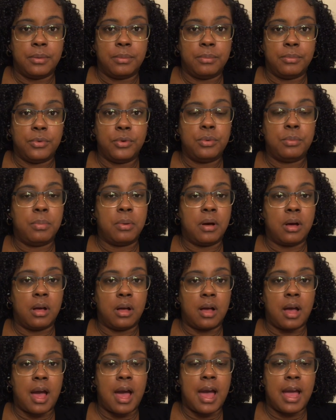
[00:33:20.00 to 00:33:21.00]

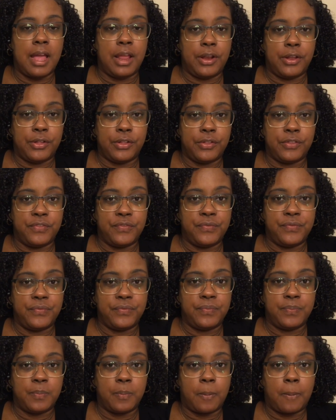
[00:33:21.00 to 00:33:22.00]
mukbang idol,
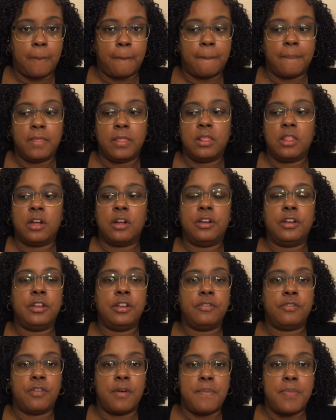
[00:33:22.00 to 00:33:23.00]

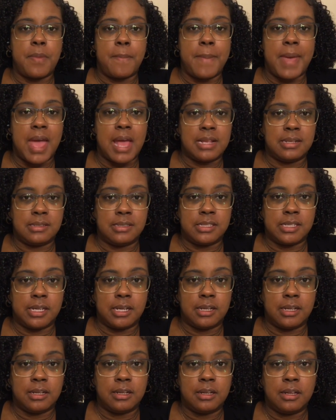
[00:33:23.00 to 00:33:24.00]
learning from the
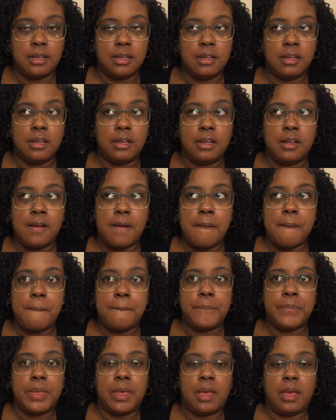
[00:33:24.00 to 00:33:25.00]
master,
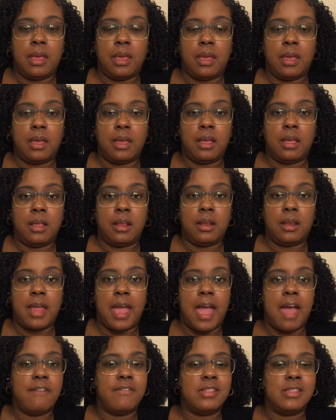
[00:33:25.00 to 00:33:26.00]
and
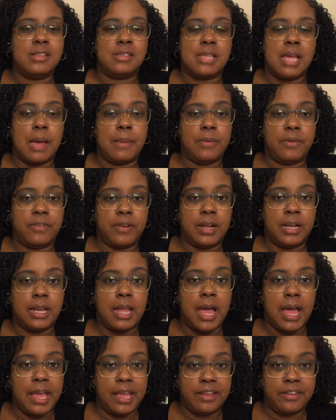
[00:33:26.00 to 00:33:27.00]
having the time of her
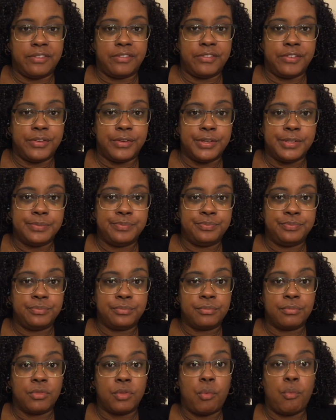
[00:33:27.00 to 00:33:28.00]
life,
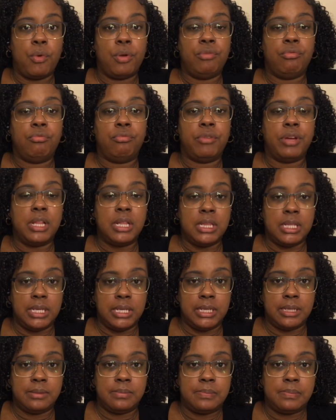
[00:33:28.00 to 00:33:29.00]
when
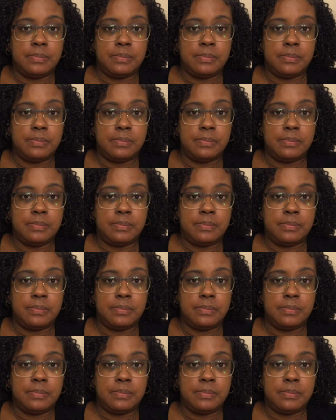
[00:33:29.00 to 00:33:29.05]
really